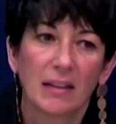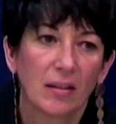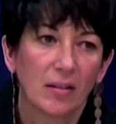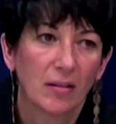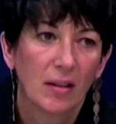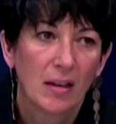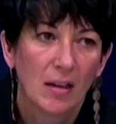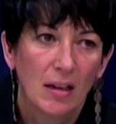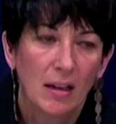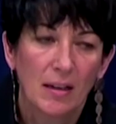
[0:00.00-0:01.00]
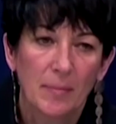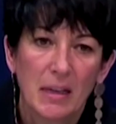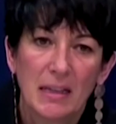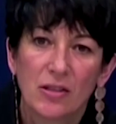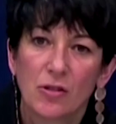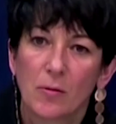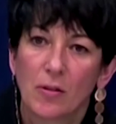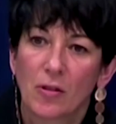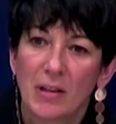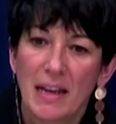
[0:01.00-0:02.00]
Maxwell, Jeffrey
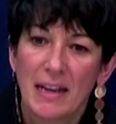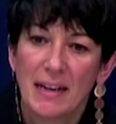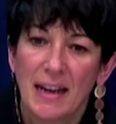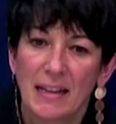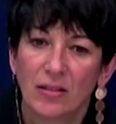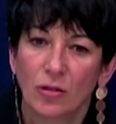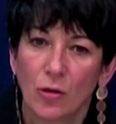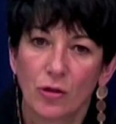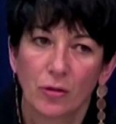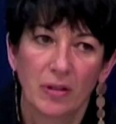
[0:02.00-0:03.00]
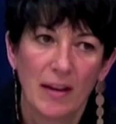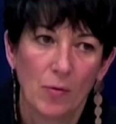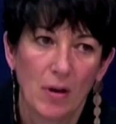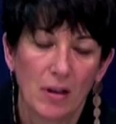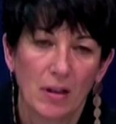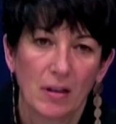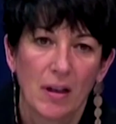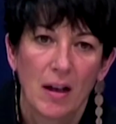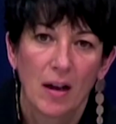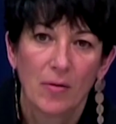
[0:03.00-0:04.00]
Epstein's longtime associate, who has
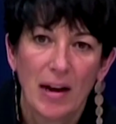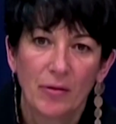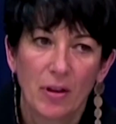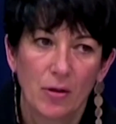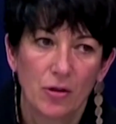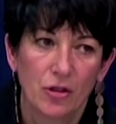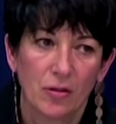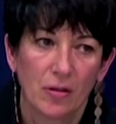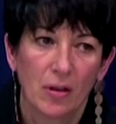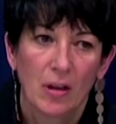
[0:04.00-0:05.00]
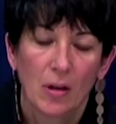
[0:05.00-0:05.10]
been accused of allegedly